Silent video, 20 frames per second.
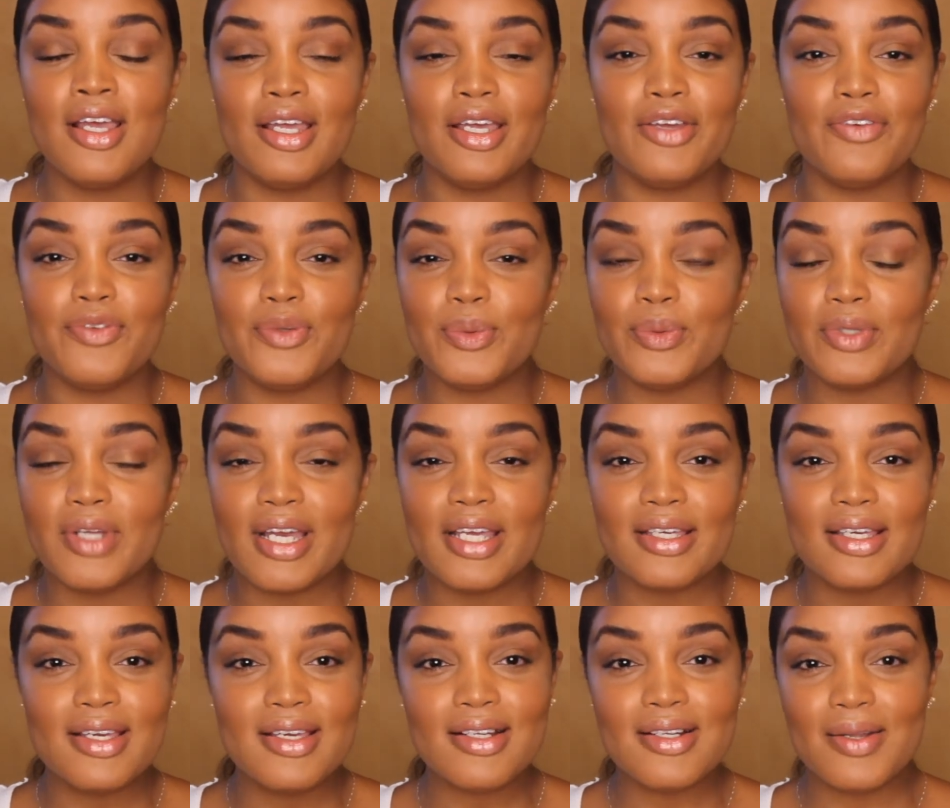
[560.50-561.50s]
If you
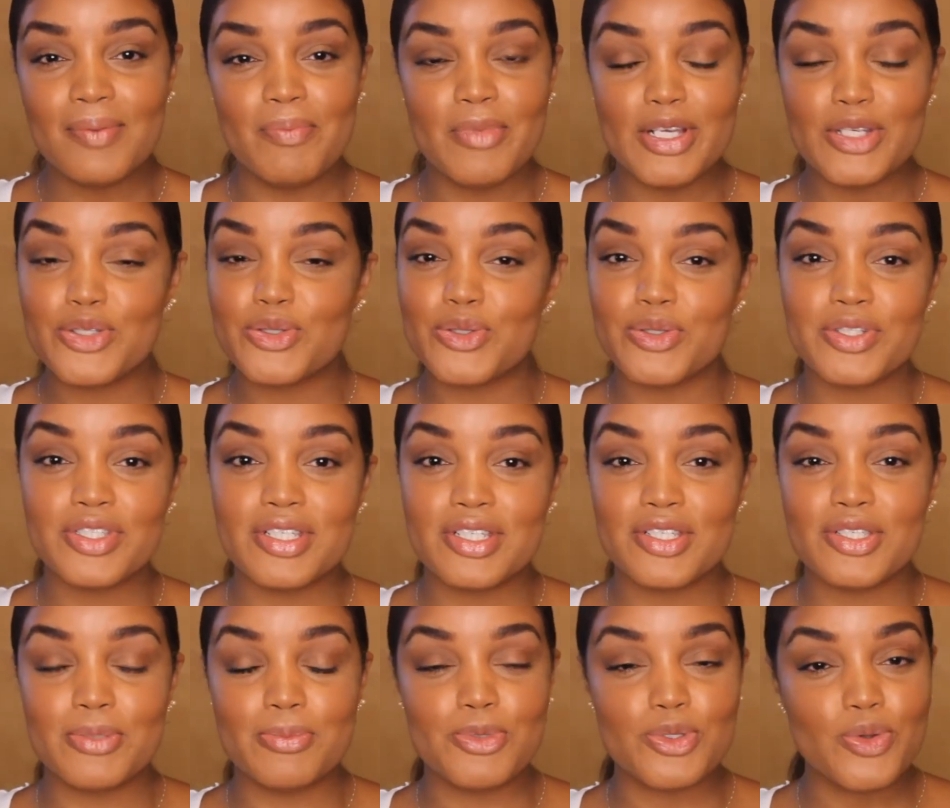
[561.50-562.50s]
like it, make sure to
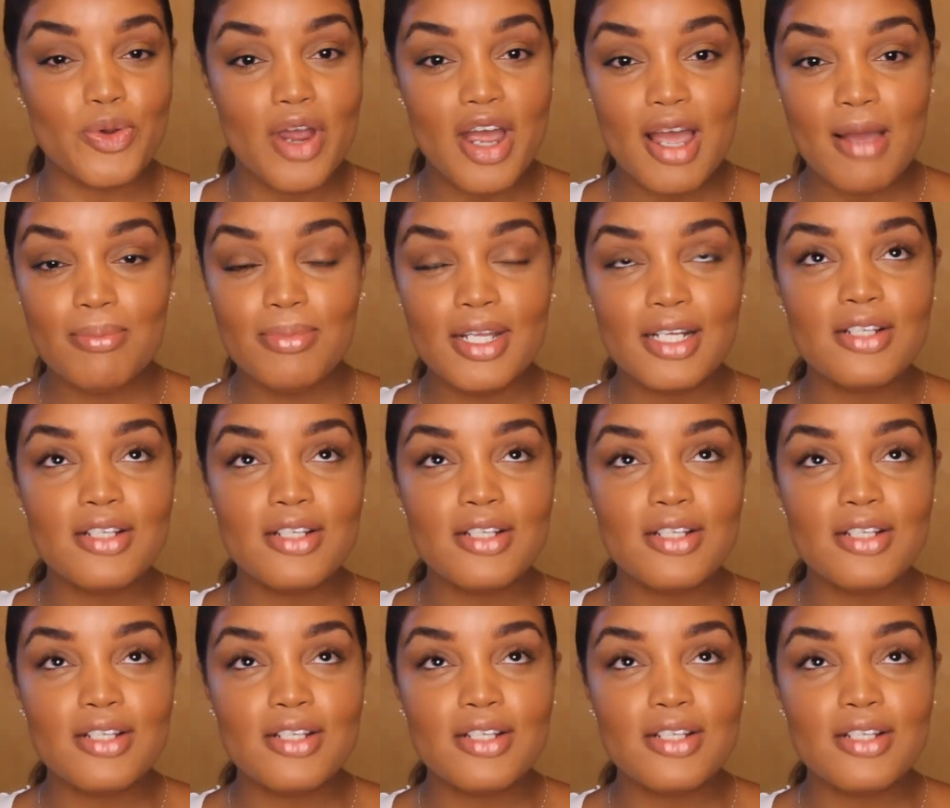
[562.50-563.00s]
subscribe.